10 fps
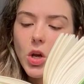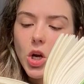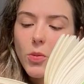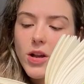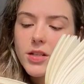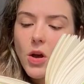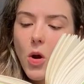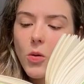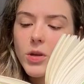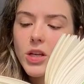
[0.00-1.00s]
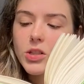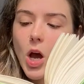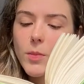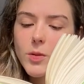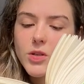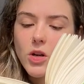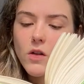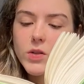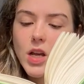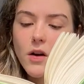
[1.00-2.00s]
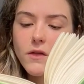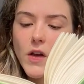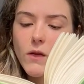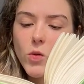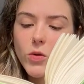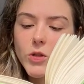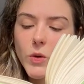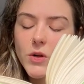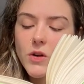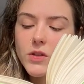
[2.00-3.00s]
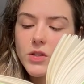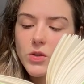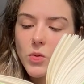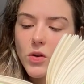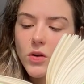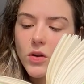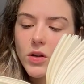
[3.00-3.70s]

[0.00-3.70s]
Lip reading: Her present home, he could not but observe, was unfavorable to a nervous disorder,